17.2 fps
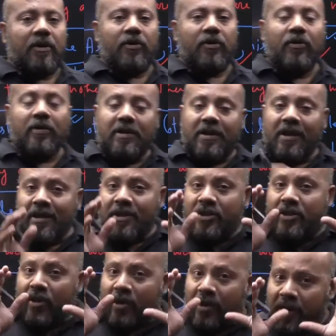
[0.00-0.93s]
You see,
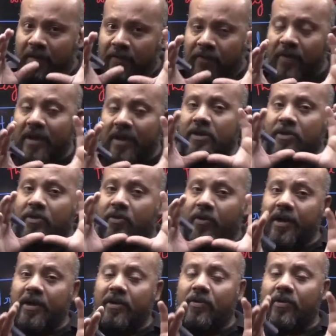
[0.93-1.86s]
geography is
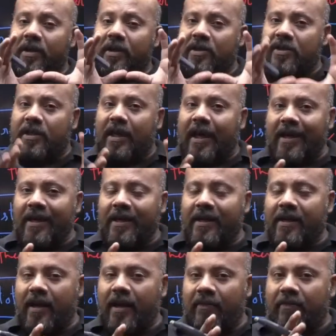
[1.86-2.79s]
going to decide
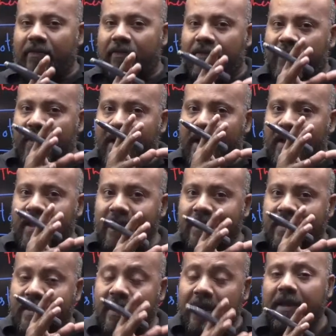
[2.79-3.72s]
a very
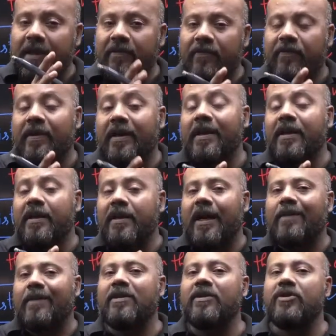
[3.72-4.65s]
significant
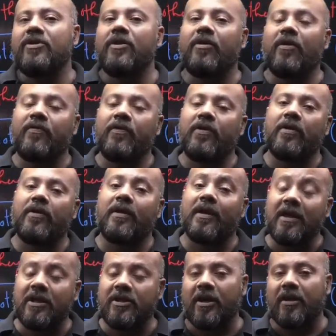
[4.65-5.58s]
dimension of your
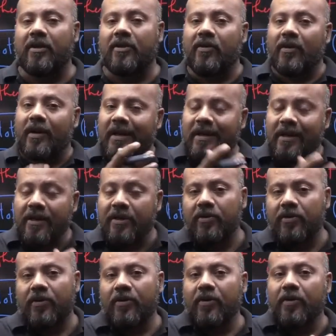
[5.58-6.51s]
nature, your
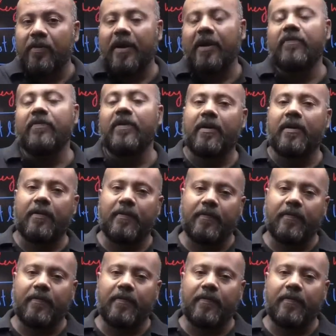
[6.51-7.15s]
attitude, your behavior.